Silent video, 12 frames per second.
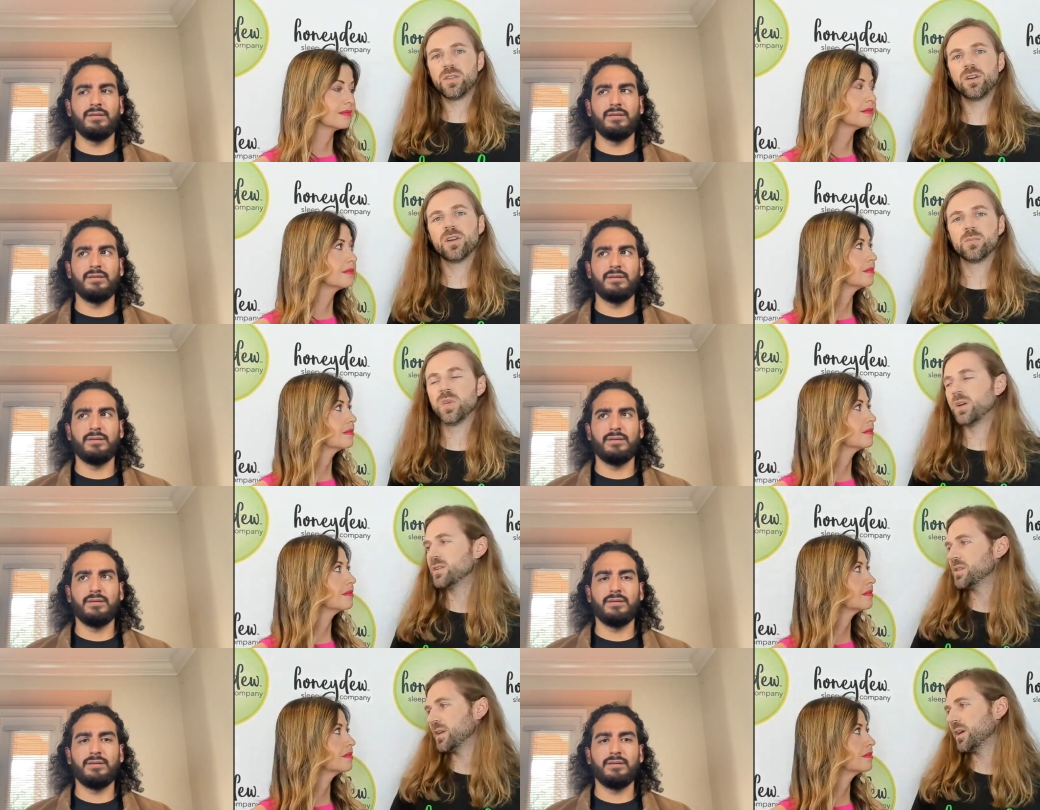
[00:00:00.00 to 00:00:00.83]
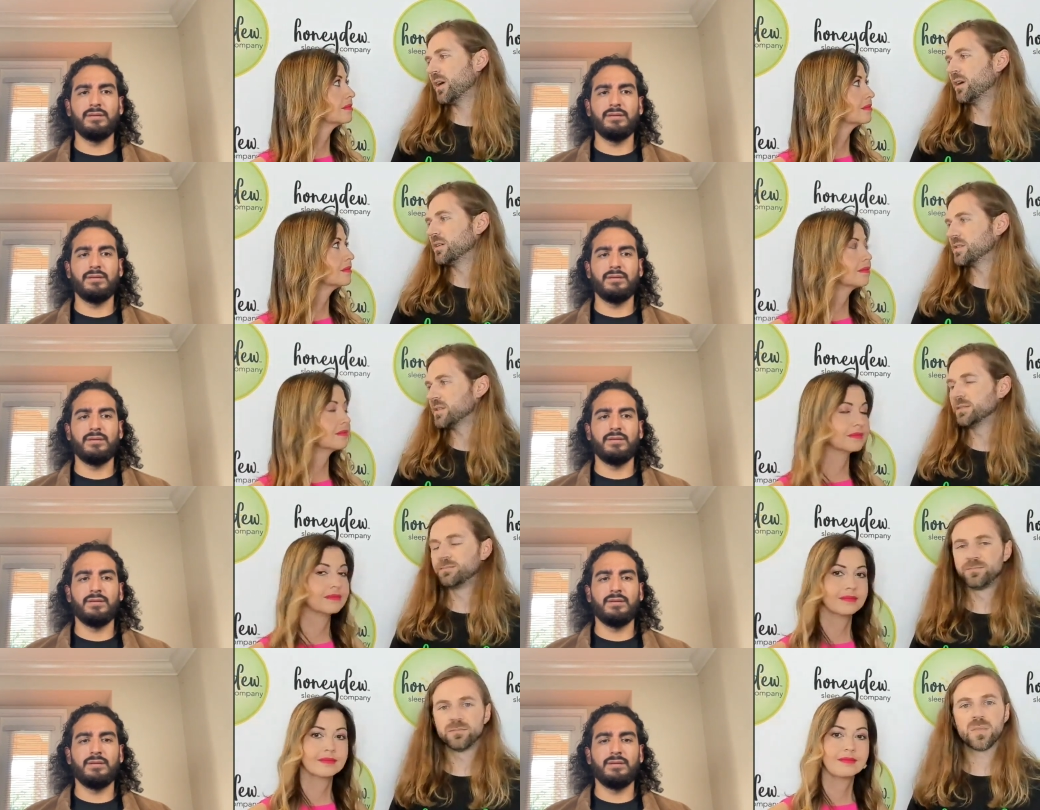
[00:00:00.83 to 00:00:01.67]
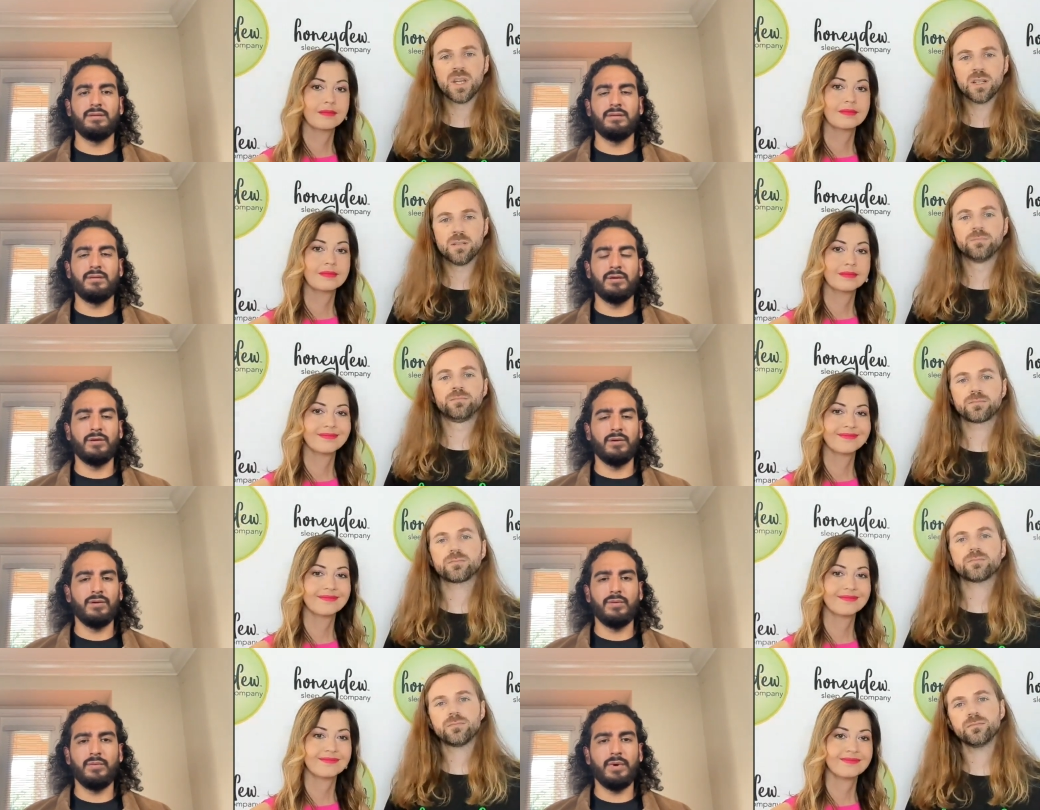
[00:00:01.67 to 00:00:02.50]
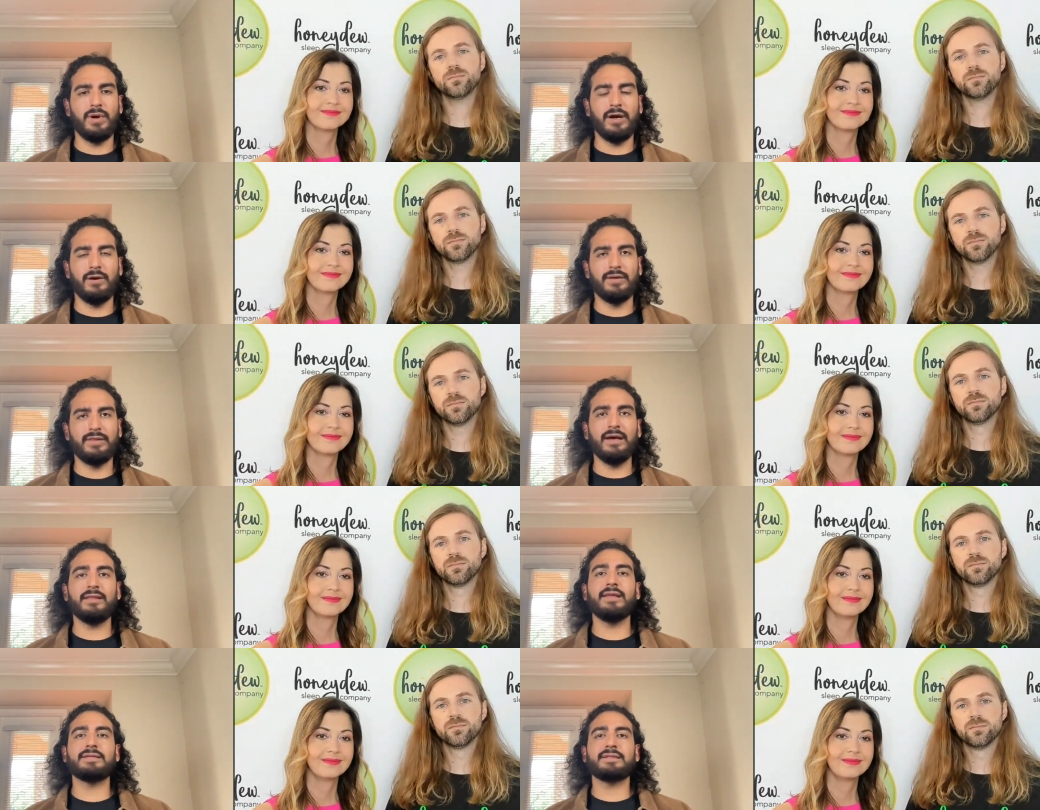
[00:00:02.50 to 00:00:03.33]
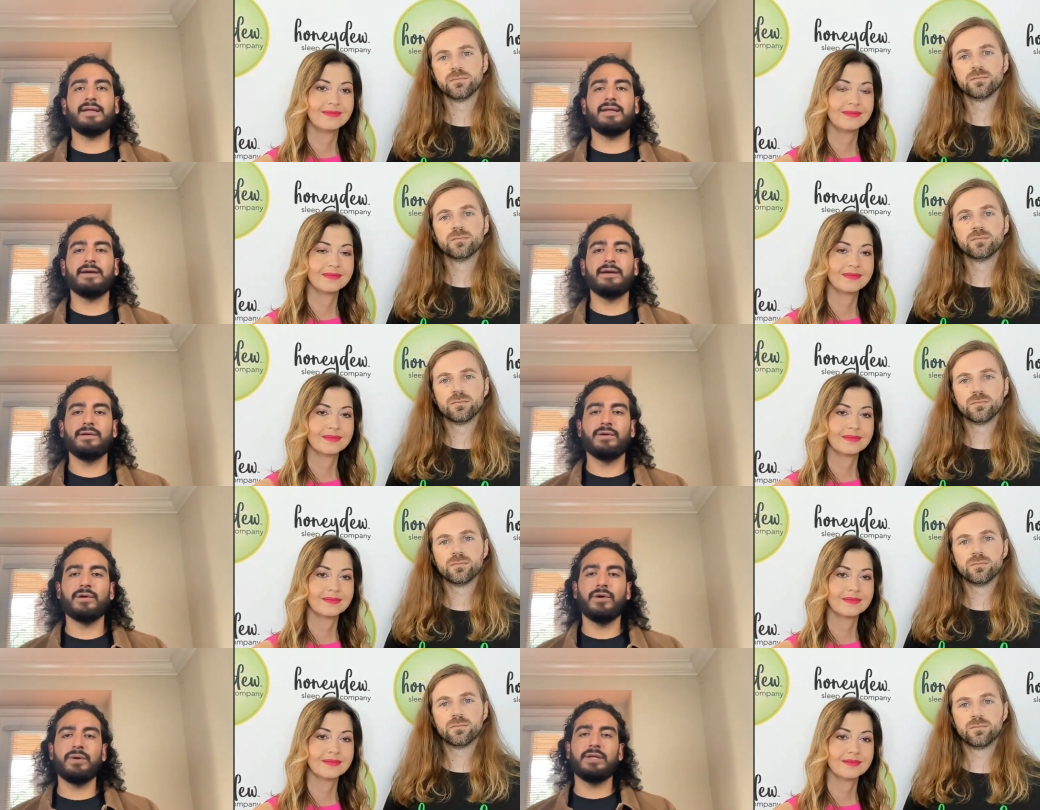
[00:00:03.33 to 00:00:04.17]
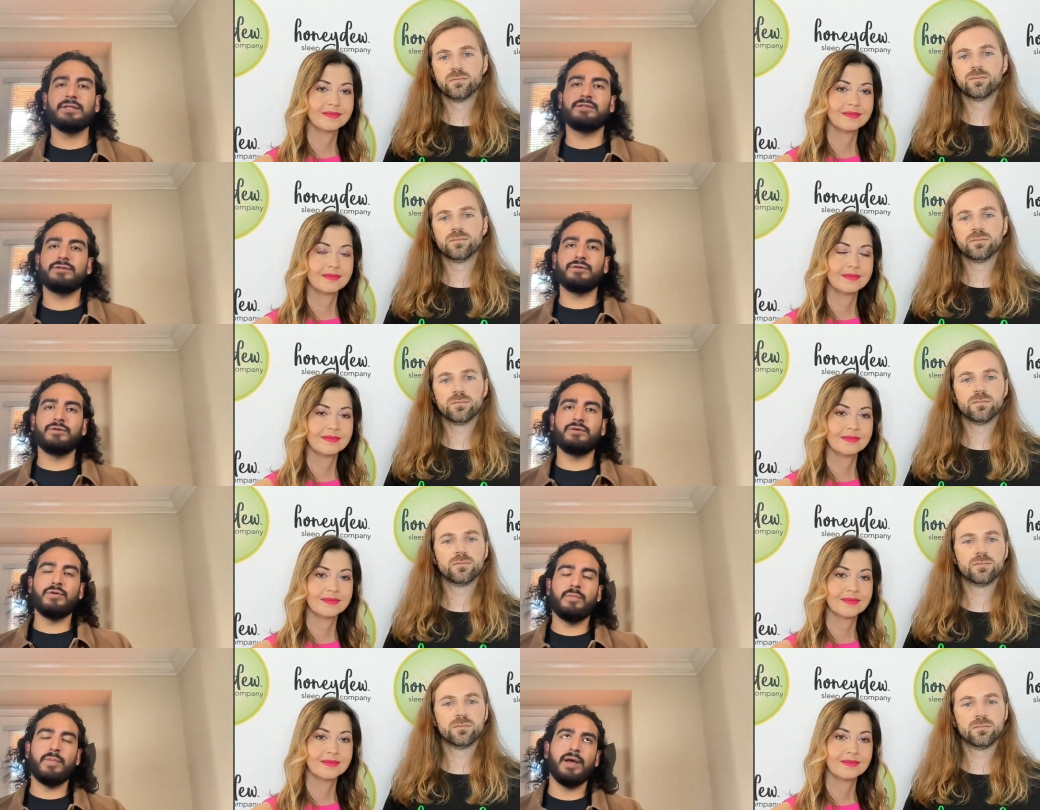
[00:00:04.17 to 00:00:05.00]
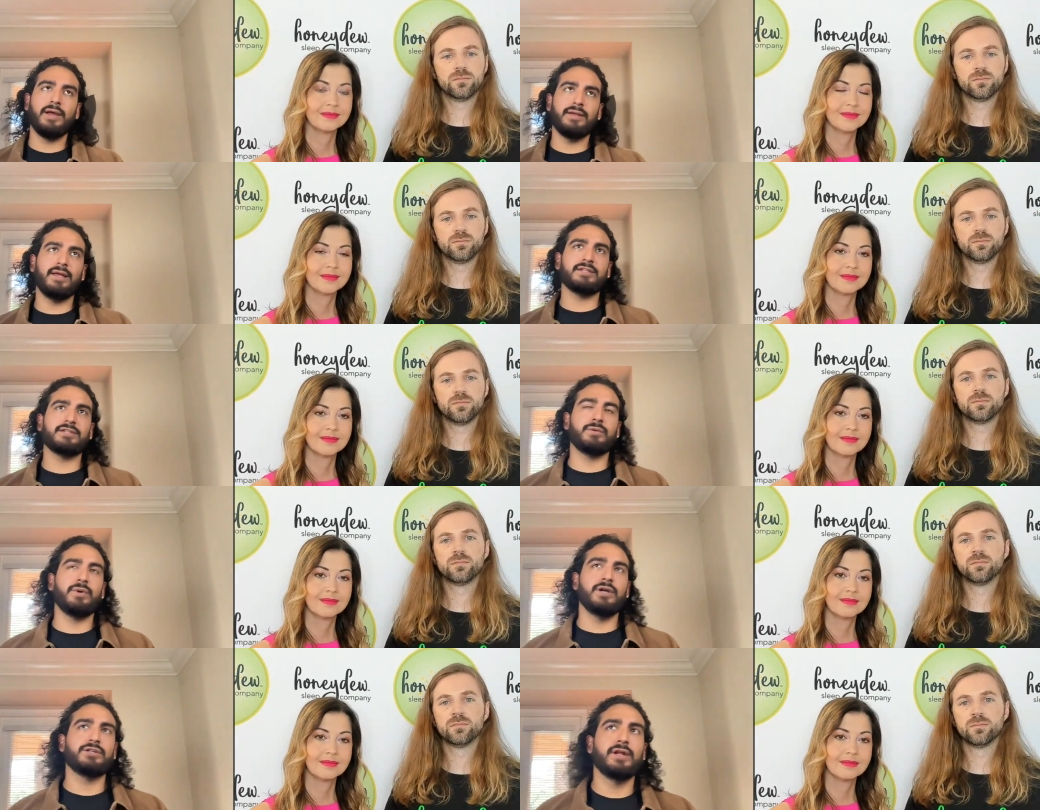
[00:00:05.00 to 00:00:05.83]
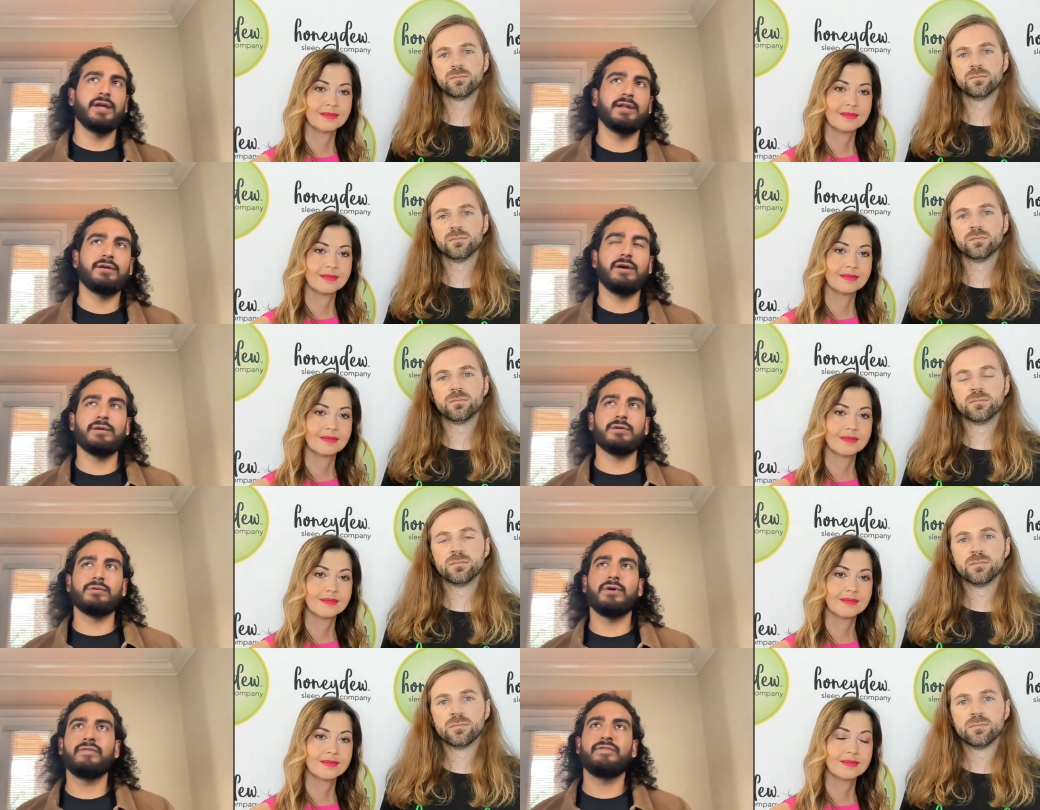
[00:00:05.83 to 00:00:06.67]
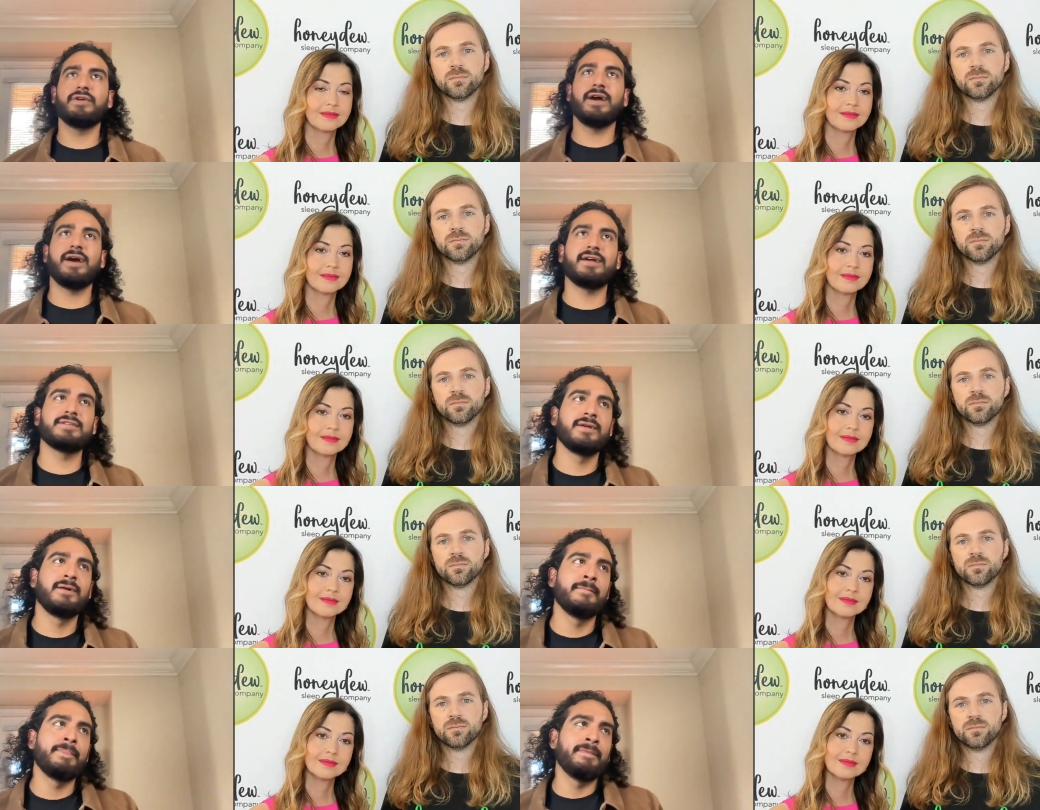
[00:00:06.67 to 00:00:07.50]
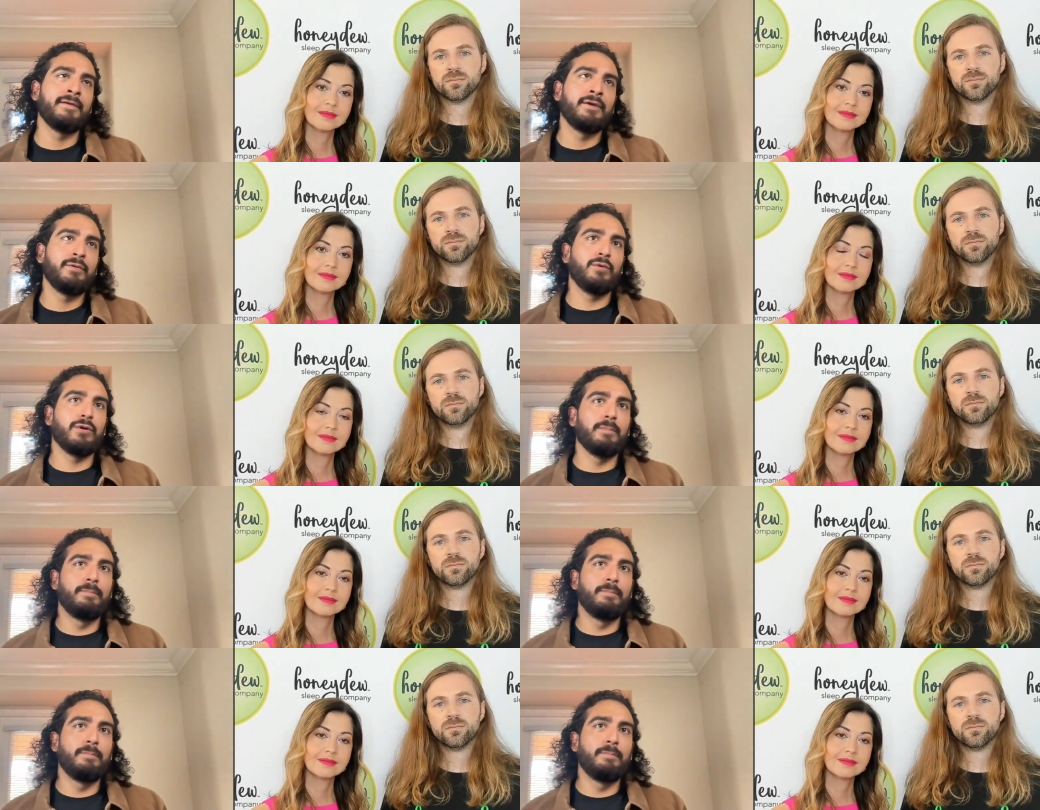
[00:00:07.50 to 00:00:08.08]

Speaker 1: they're as impaired as they are. So, yeah.
Speaker 2: Wow, and that that's kind of going into my next question. I don't I don't know if you guys were